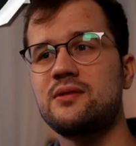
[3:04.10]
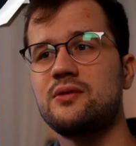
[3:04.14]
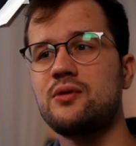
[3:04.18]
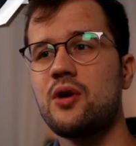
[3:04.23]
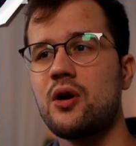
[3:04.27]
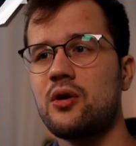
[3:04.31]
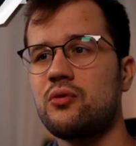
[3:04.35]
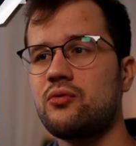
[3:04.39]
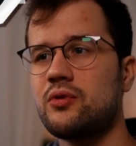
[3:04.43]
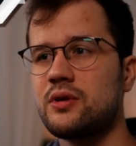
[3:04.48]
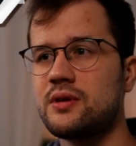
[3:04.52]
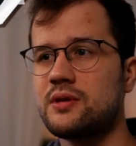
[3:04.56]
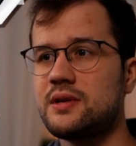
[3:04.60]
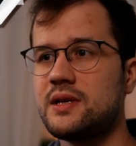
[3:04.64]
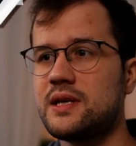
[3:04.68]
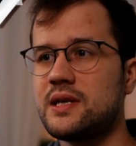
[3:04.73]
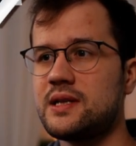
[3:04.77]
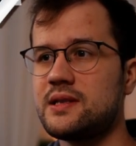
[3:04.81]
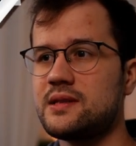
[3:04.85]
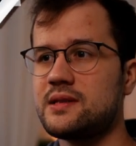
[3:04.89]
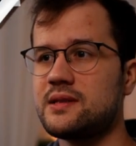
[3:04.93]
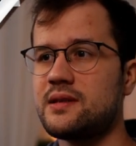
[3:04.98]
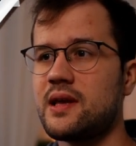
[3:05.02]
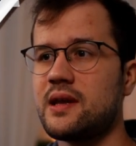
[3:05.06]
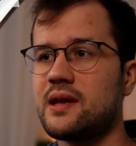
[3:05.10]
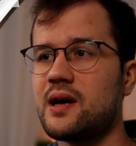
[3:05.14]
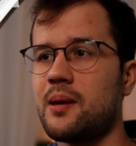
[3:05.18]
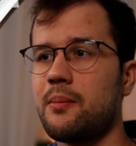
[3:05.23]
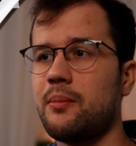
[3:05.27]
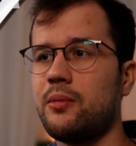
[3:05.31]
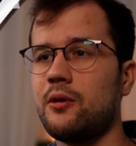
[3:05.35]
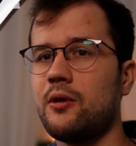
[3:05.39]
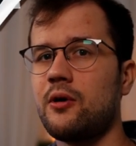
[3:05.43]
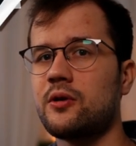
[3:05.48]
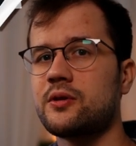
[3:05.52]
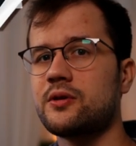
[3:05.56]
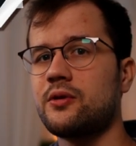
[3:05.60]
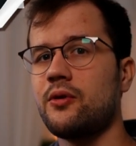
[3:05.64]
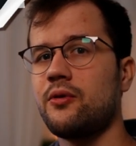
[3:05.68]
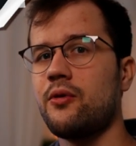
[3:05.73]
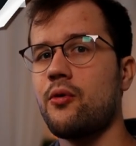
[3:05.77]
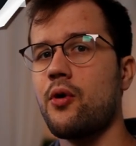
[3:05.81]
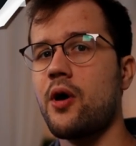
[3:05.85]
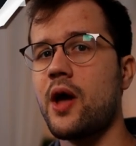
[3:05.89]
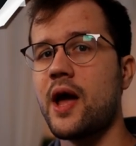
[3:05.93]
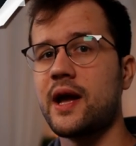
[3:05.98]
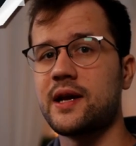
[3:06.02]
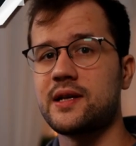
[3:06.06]
Go routines that are blocked
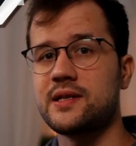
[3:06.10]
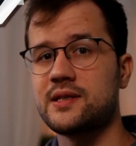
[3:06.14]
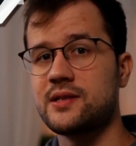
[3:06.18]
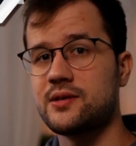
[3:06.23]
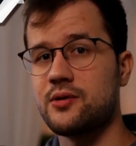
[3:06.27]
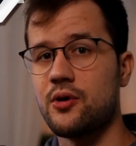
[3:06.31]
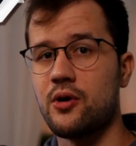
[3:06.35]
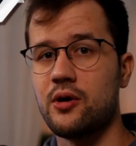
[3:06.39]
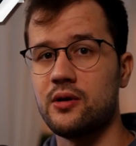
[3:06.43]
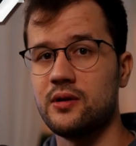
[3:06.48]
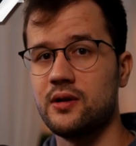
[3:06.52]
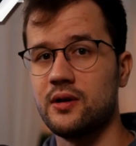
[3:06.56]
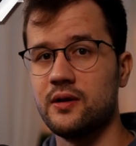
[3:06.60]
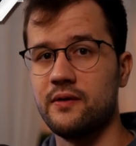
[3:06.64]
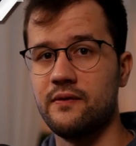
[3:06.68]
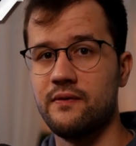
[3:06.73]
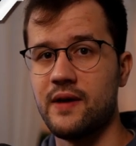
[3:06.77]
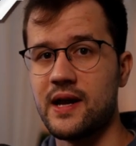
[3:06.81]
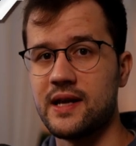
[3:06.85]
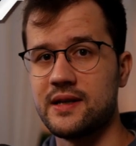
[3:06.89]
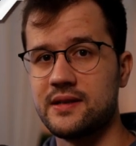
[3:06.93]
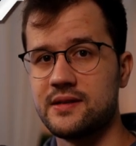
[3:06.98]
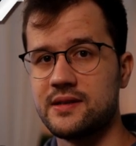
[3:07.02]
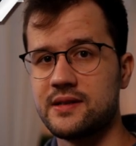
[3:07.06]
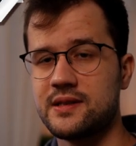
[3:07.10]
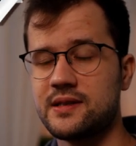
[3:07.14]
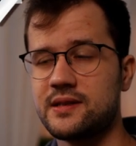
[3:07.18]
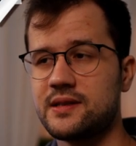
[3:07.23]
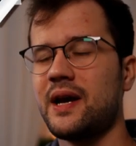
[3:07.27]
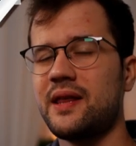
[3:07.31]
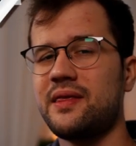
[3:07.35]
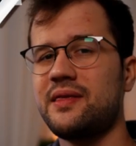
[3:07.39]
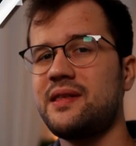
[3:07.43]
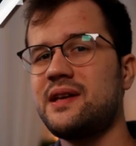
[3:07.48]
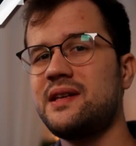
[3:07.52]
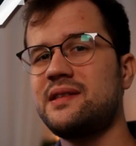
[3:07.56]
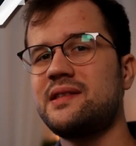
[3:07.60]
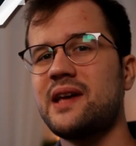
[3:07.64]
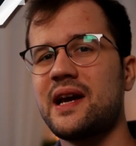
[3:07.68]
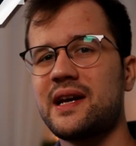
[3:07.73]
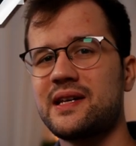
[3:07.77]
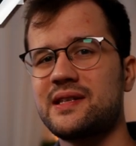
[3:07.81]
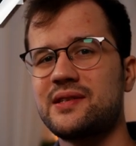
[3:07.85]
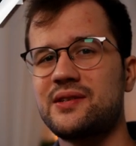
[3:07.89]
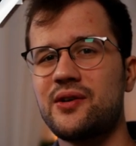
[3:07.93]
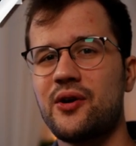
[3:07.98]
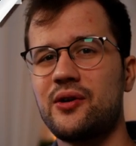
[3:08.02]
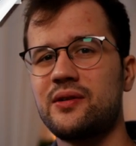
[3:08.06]
on external events. And these
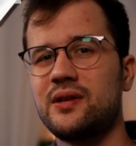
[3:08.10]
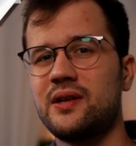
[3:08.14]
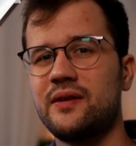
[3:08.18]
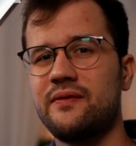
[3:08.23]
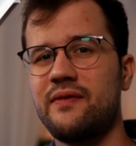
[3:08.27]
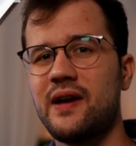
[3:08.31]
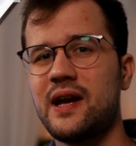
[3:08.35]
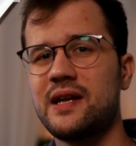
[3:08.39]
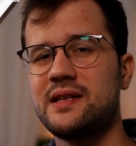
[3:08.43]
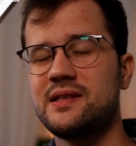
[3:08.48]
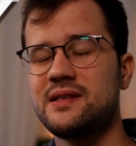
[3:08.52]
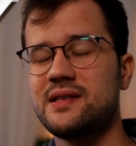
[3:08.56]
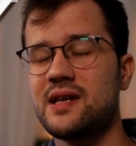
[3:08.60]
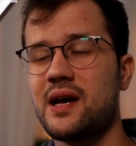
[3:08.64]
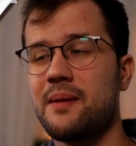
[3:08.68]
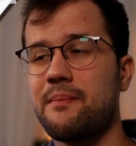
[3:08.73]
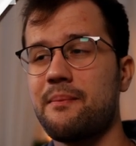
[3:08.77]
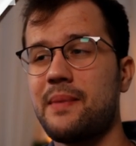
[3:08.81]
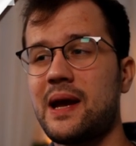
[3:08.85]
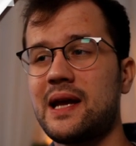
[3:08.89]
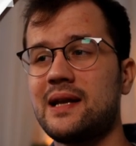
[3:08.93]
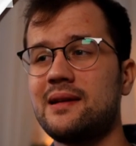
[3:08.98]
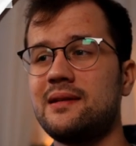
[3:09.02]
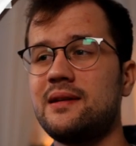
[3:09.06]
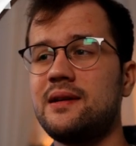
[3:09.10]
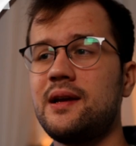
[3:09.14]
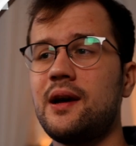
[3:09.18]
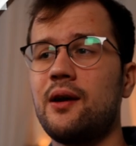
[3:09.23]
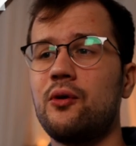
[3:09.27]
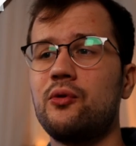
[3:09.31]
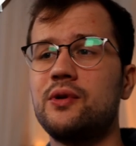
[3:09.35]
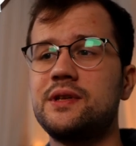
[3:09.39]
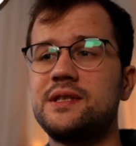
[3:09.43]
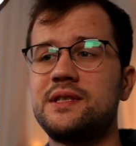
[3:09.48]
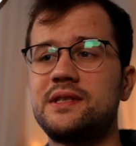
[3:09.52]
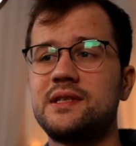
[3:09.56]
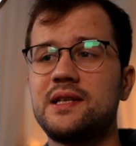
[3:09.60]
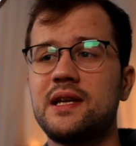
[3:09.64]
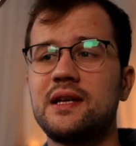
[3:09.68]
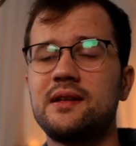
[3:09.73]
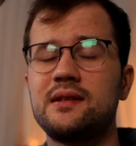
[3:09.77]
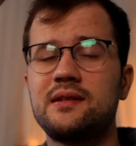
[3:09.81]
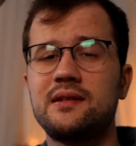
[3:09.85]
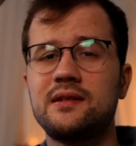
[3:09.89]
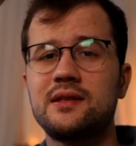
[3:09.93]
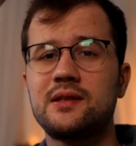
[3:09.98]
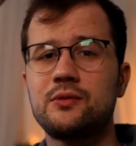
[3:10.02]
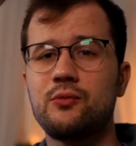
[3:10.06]
external events are mainly OS
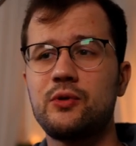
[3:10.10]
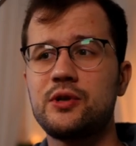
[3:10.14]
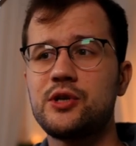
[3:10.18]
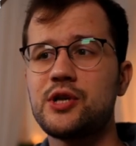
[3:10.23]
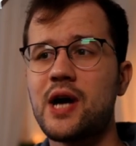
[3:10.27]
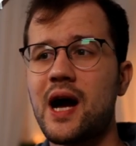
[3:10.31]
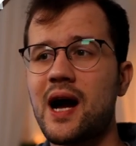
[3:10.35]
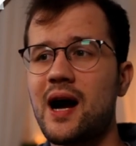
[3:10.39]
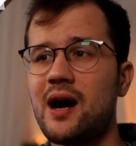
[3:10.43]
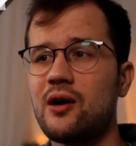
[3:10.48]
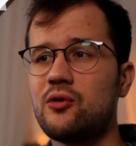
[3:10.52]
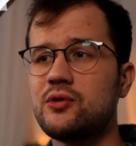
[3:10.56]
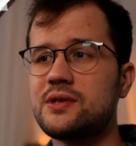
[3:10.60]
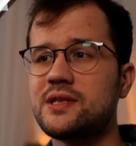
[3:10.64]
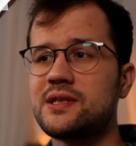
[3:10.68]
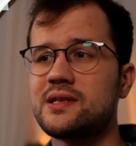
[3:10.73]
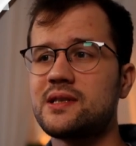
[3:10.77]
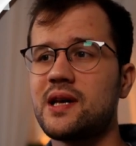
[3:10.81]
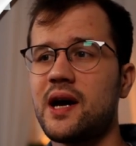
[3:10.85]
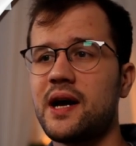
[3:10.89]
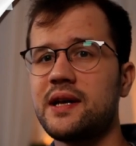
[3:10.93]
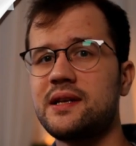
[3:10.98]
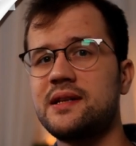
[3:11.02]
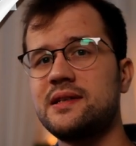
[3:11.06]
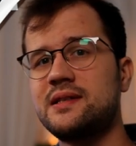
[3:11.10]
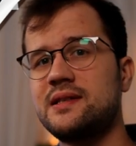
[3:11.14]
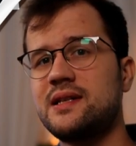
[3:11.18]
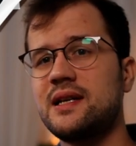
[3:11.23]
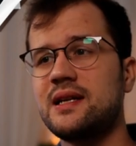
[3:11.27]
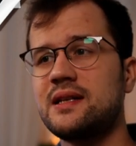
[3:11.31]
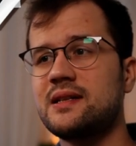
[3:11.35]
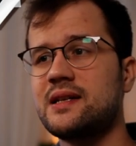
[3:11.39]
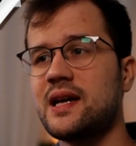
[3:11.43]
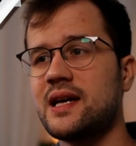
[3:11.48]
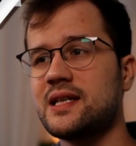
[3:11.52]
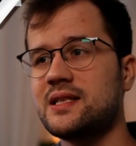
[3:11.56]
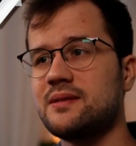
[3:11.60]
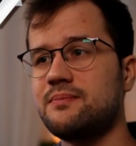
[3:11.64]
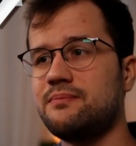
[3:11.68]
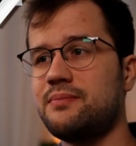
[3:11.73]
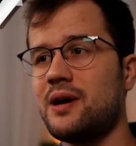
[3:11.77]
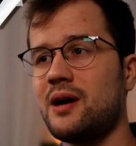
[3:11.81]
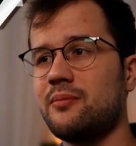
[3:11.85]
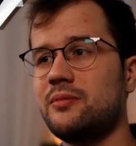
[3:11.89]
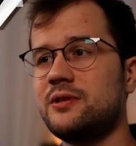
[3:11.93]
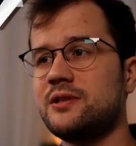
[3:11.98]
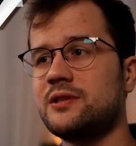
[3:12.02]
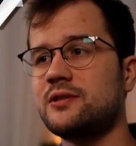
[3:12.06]
signals which are outside the sync test
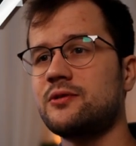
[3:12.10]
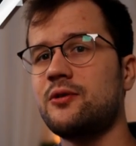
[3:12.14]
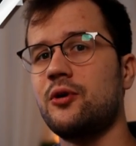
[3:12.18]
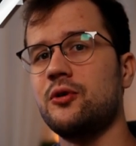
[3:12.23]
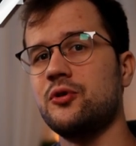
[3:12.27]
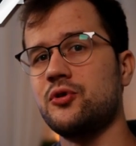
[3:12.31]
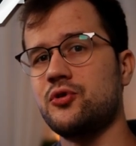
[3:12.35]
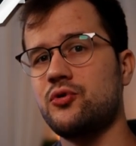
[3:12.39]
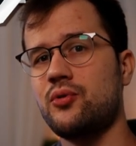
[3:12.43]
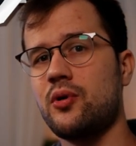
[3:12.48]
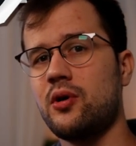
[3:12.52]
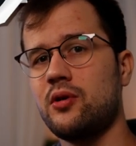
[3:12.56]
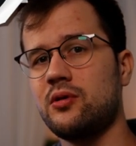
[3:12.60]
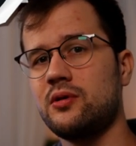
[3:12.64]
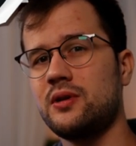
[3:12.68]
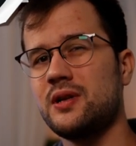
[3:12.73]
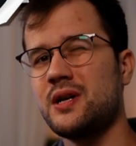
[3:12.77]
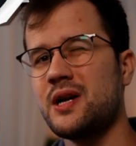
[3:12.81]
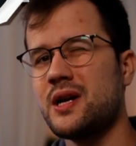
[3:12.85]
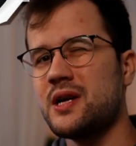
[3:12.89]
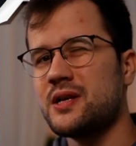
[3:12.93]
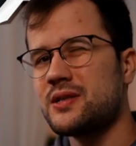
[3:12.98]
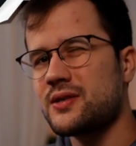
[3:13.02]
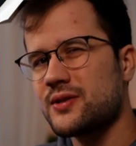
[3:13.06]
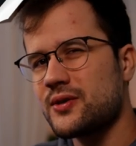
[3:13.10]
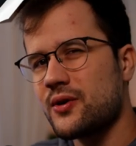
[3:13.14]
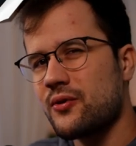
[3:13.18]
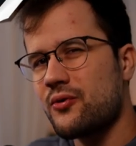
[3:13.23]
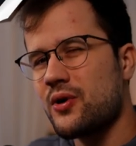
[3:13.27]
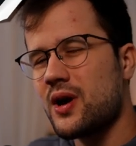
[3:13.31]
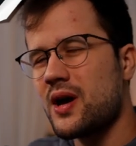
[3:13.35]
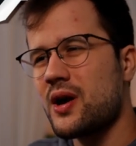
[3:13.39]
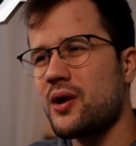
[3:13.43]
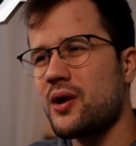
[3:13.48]
bubble's control, so